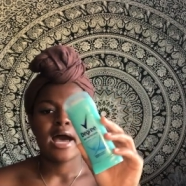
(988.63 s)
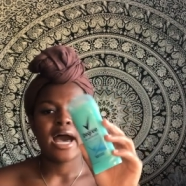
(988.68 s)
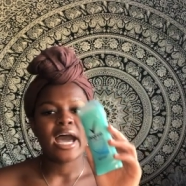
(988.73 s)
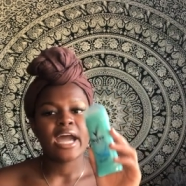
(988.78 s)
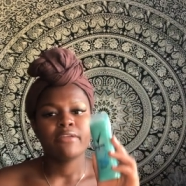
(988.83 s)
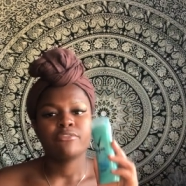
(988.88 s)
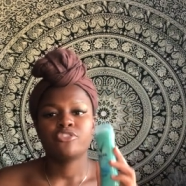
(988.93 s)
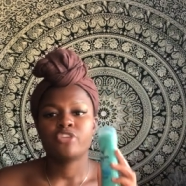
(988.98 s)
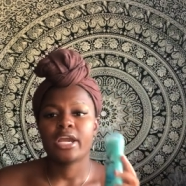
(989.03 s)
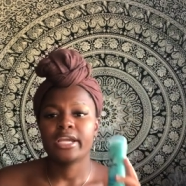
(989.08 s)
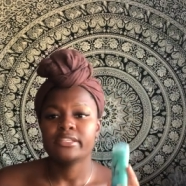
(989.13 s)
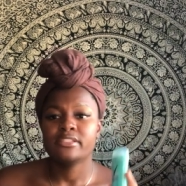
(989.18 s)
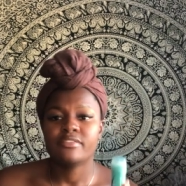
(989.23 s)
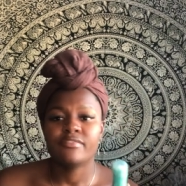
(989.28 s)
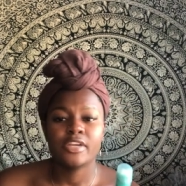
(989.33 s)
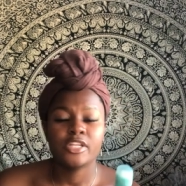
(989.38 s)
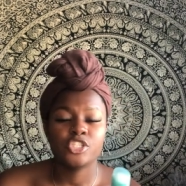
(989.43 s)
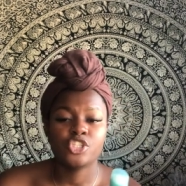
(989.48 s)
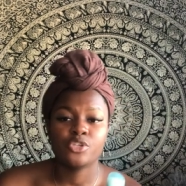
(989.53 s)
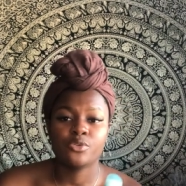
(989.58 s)
I've tried to
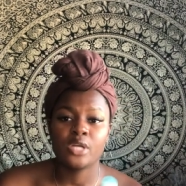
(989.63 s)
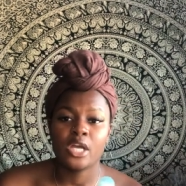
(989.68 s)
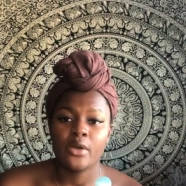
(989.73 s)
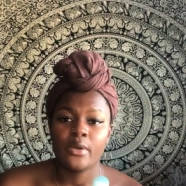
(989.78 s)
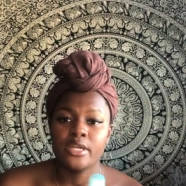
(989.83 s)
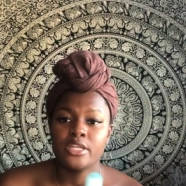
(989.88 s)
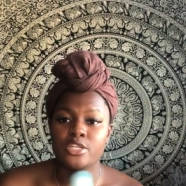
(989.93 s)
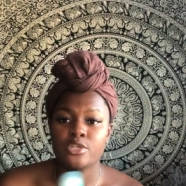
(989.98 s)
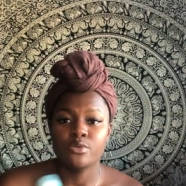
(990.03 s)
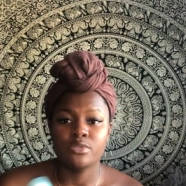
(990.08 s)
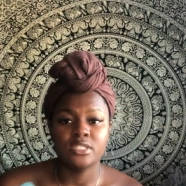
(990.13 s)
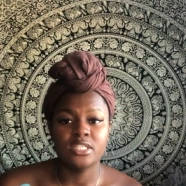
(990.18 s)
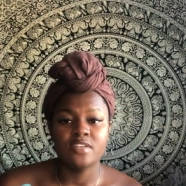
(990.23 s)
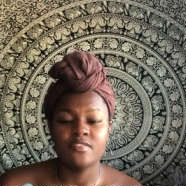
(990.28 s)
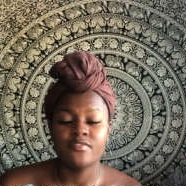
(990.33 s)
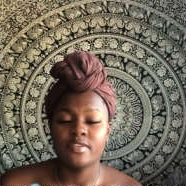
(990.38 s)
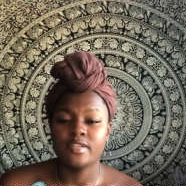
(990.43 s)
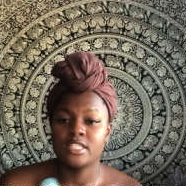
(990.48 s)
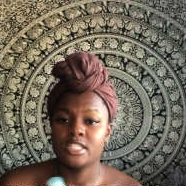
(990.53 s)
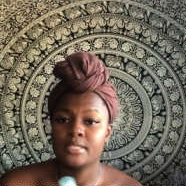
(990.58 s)
venture out and use
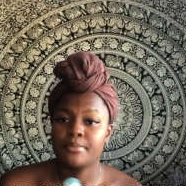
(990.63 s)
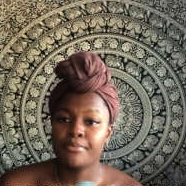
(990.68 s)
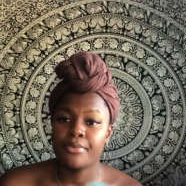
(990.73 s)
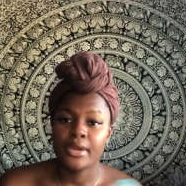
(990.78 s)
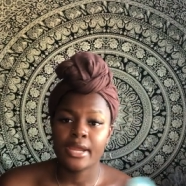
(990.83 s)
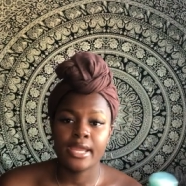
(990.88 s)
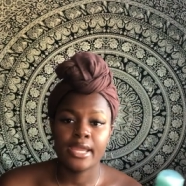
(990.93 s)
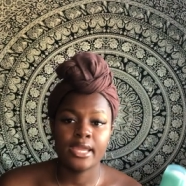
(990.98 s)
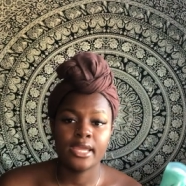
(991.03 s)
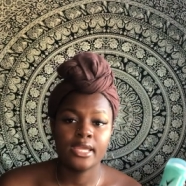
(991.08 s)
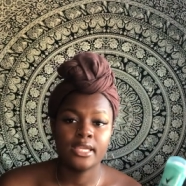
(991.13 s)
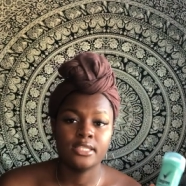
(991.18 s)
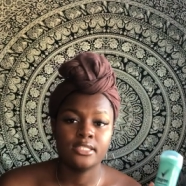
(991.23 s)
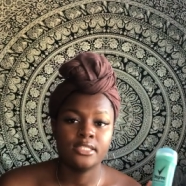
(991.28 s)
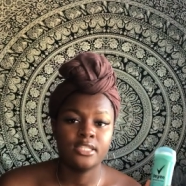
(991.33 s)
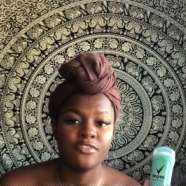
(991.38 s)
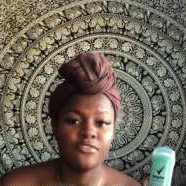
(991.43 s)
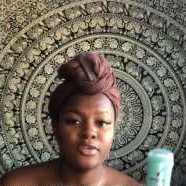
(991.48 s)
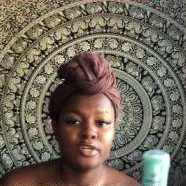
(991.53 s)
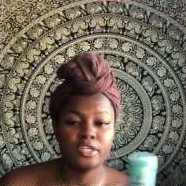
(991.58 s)
different sprays,
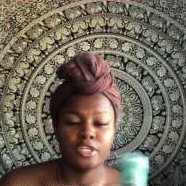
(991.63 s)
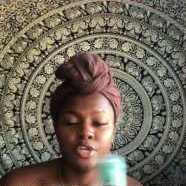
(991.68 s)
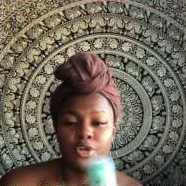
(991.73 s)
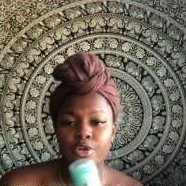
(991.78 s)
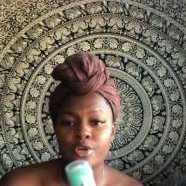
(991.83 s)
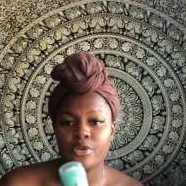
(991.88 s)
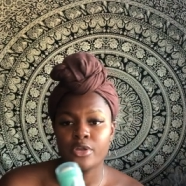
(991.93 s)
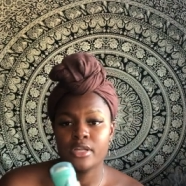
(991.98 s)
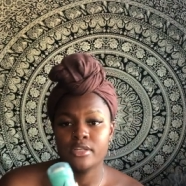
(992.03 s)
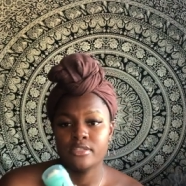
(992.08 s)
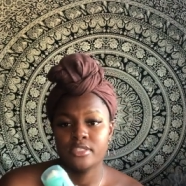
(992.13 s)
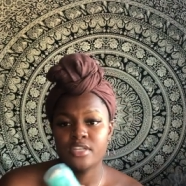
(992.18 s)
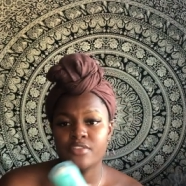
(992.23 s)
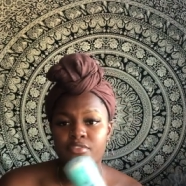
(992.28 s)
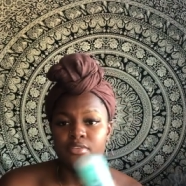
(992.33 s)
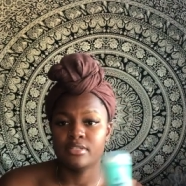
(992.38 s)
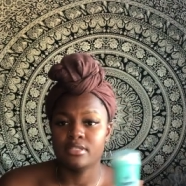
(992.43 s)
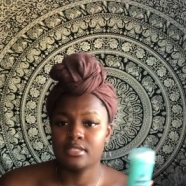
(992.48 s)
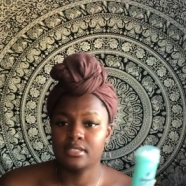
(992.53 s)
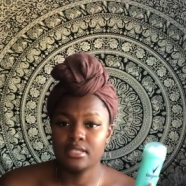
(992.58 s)
different deodorants,
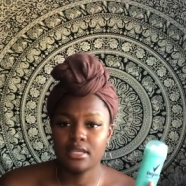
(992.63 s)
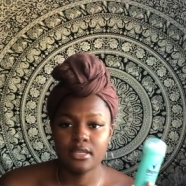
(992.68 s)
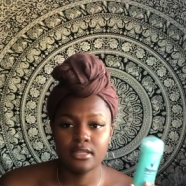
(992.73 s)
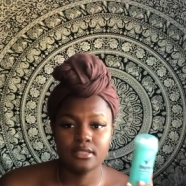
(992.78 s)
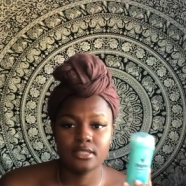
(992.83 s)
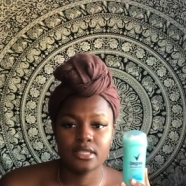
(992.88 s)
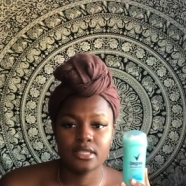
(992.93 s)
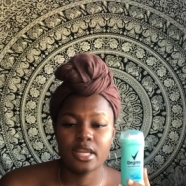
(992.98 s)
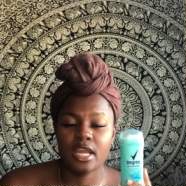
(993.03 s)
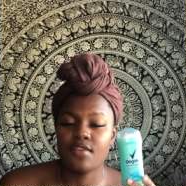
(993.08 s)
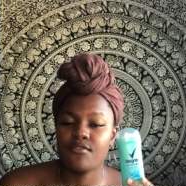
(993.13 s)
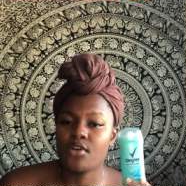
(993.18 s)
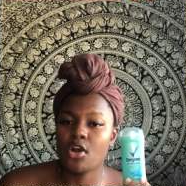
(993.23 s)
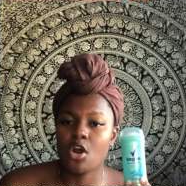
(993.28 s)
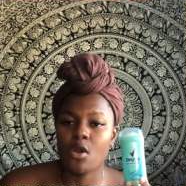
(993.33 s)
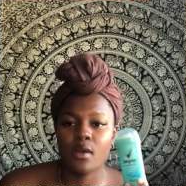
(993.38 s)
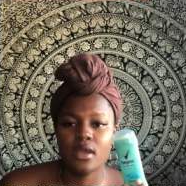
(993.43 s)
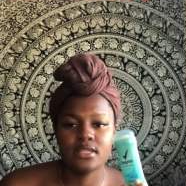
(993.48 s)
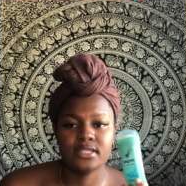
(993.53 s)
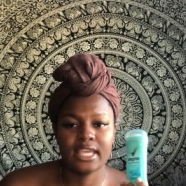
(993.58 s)
different scents, and I've
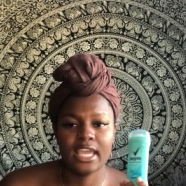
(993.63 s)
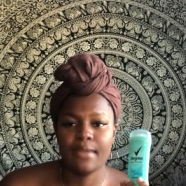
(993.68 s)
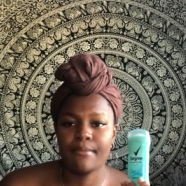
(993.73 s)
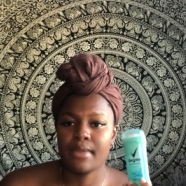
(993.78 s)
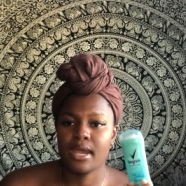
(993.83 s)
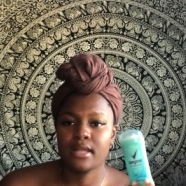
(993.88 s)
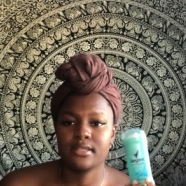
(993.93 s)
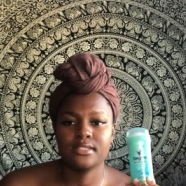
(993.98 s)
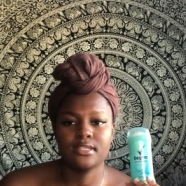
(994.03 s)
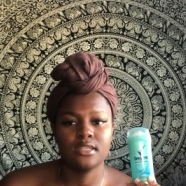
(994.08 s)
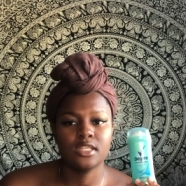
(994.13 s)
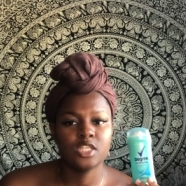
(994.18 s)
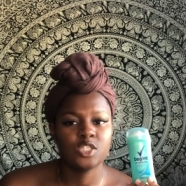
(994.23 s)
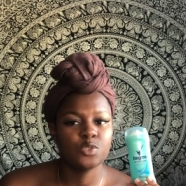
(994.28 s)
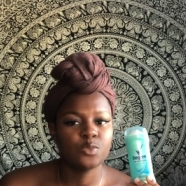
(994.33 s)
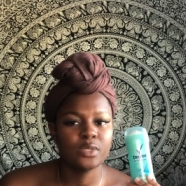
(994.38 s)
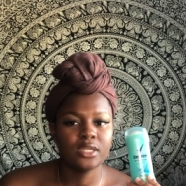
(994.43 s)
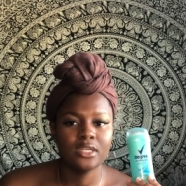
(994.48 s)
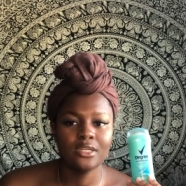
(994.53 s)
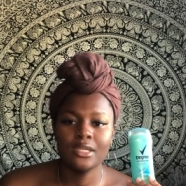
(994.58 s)
always came back to this
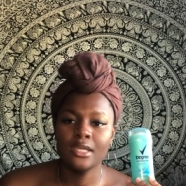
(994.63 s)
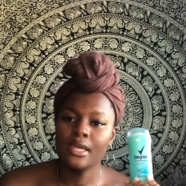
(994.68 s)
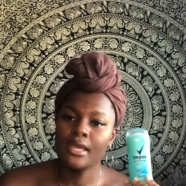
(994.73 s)
one.